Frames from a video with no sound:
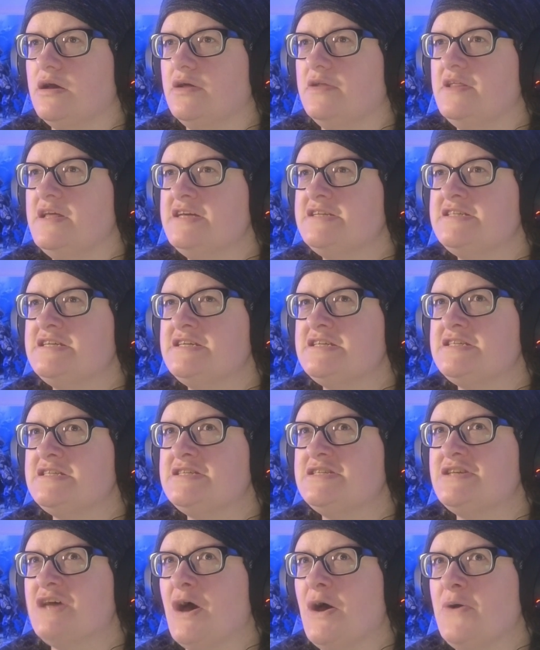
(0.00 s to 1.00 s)
joke. This is
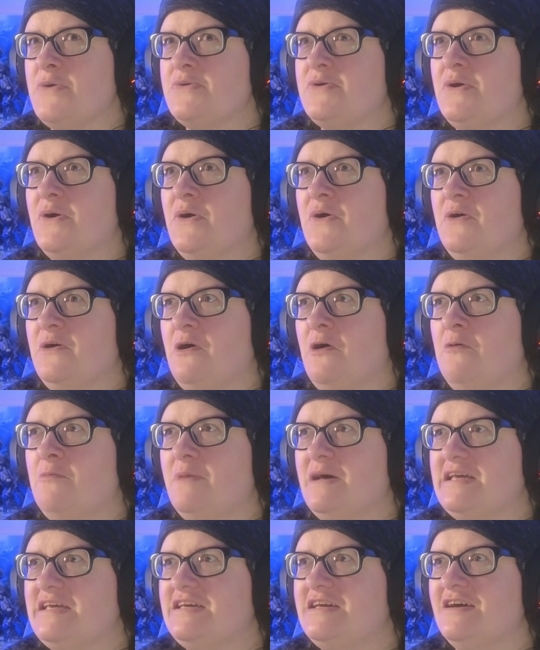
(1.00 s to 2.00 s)
so cool. Oh,
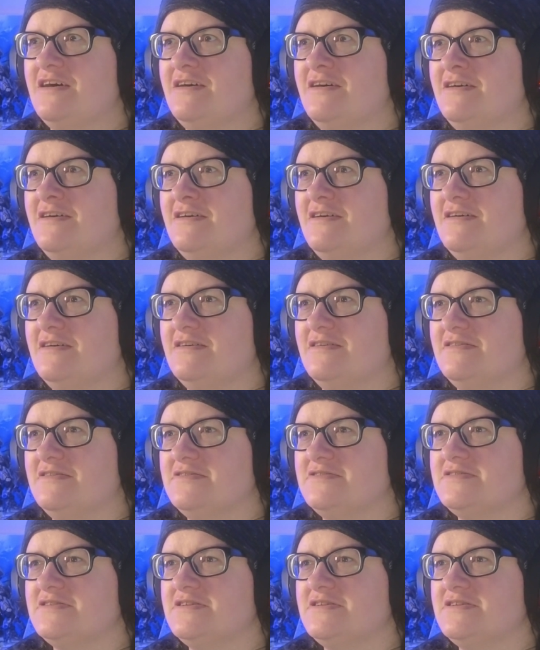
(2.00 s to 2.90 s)
my God.